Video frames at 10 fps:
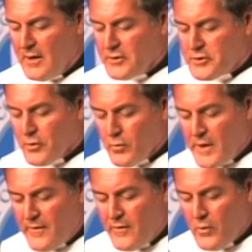to
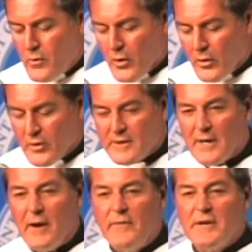rid the world
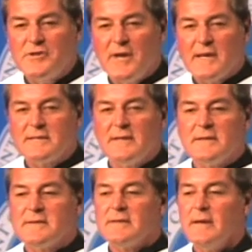of
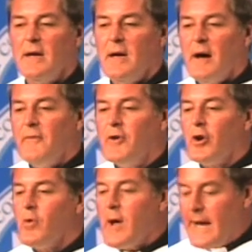injustice, of
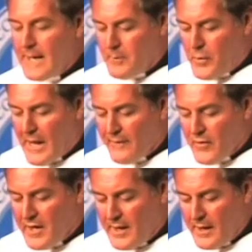degrading
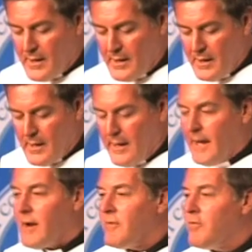poverty,
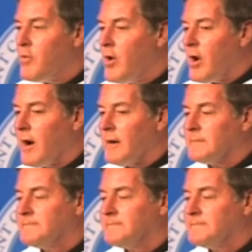and of war.